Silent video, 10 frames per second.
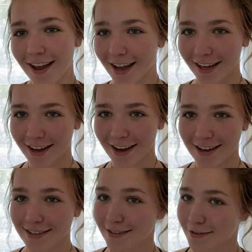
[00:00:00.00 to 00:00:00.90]
Hey
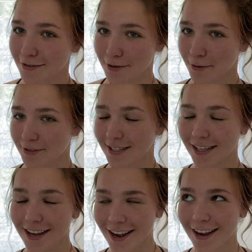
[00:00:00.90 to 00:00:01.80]
guys, so
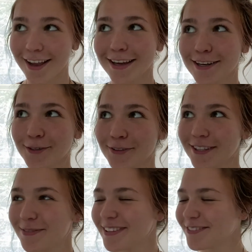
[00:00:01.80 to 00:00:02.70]
today I'm gonna do a
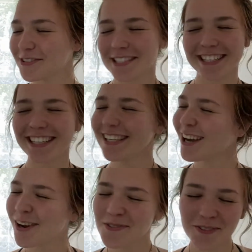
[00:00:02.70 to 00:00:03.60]
little bit of a
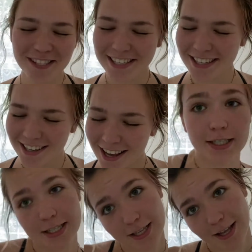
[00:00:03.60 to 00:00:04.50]
skincare routine.
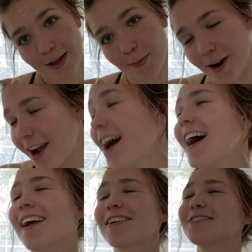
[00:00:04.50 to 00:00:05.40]
Disclaimer,
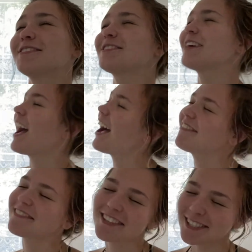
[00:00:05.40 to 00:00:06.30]
I don't do half
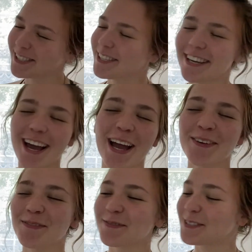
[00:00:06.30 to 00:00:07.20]
of the shit
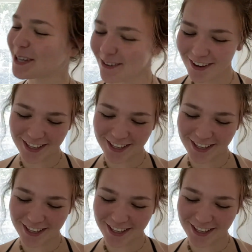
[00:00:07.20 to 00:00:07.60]
I'm showing you